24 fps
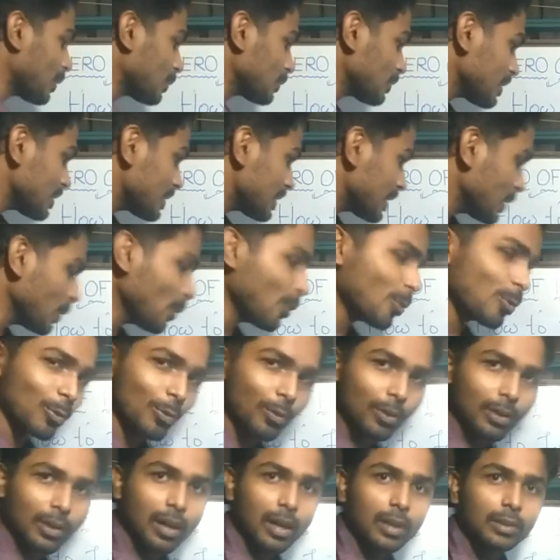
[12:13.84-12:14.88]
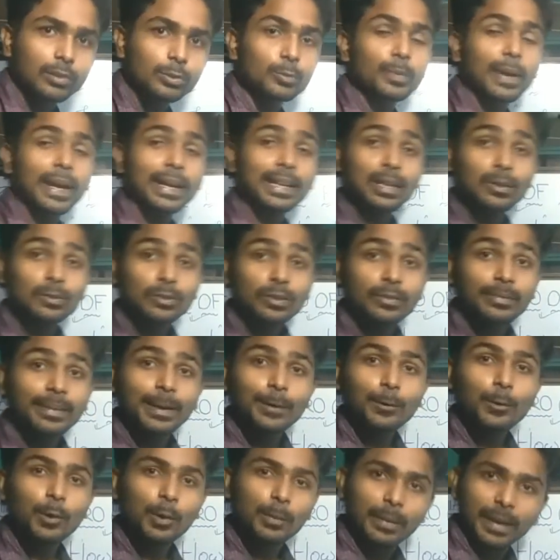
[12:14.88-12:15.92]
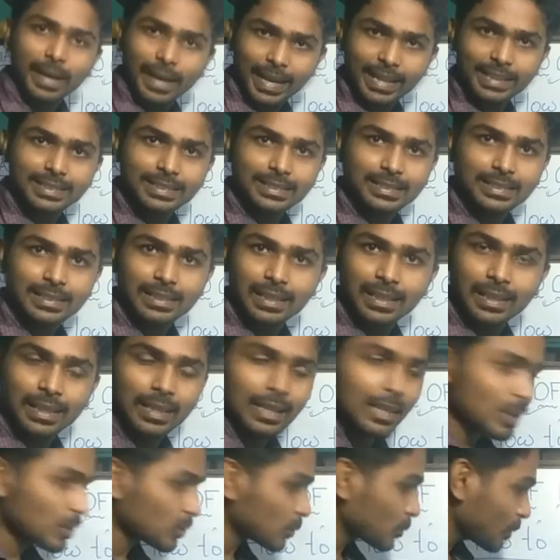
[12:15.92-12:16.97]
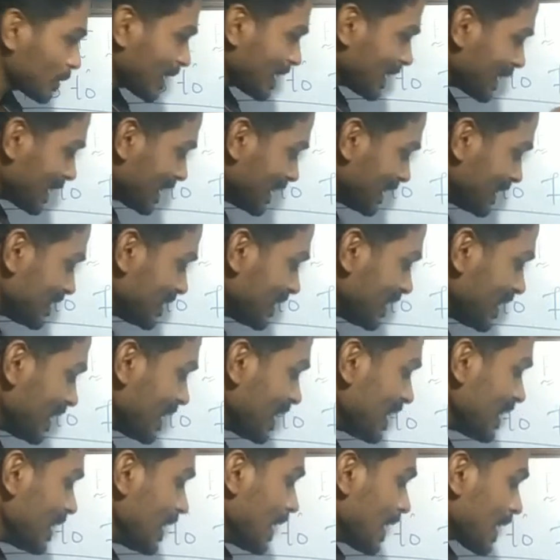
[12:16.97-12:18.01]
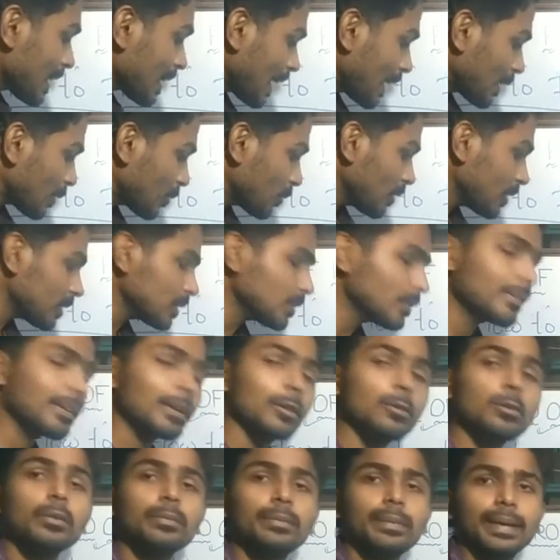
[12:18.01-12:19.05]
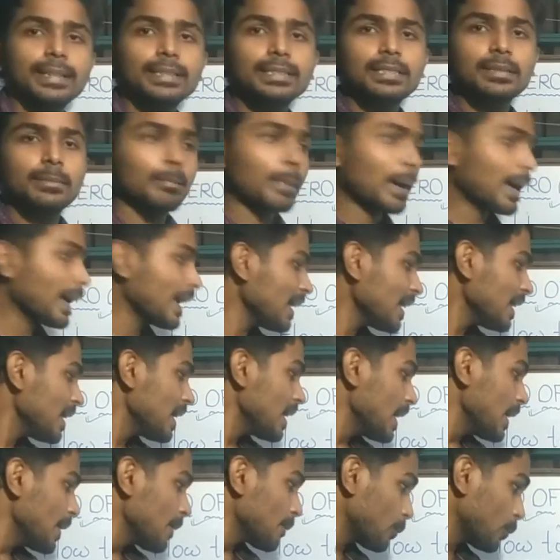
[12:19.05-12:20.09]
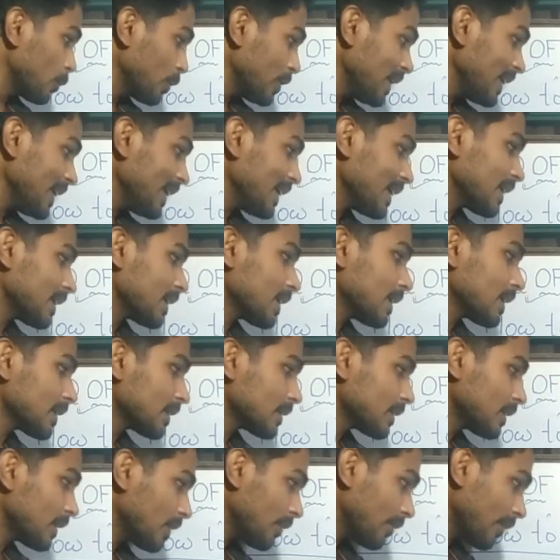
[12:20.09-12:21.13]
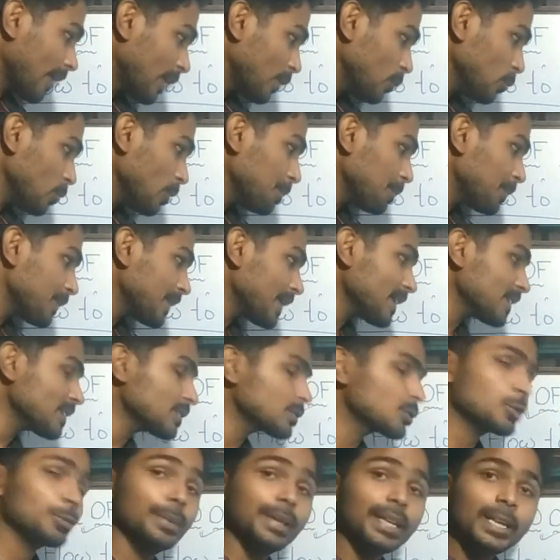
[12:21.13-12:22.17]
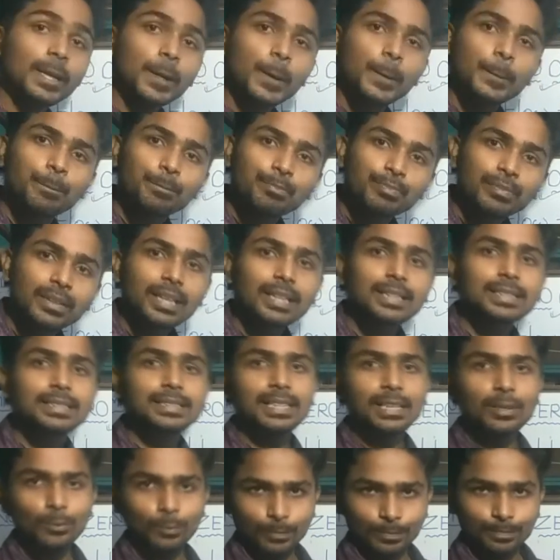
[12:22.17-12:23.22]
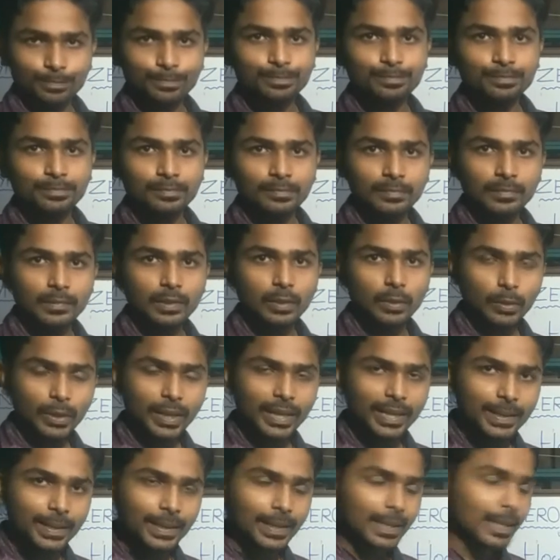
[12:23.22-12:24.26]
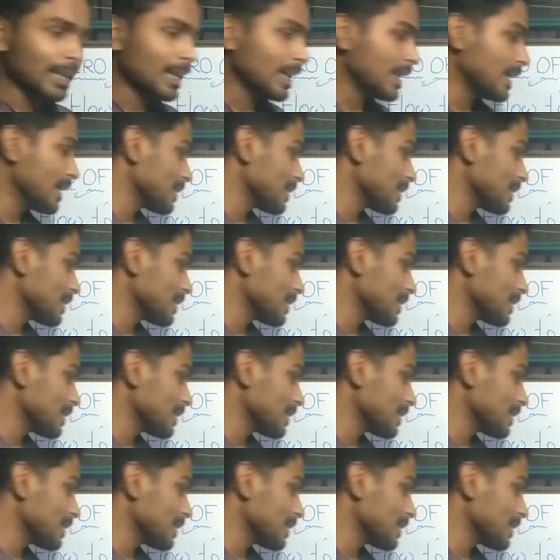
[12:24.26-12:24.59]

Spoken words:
out the 0 or to find out the value of x. So we can easily calculate the value of x by putting the value of px to be 0. Okay.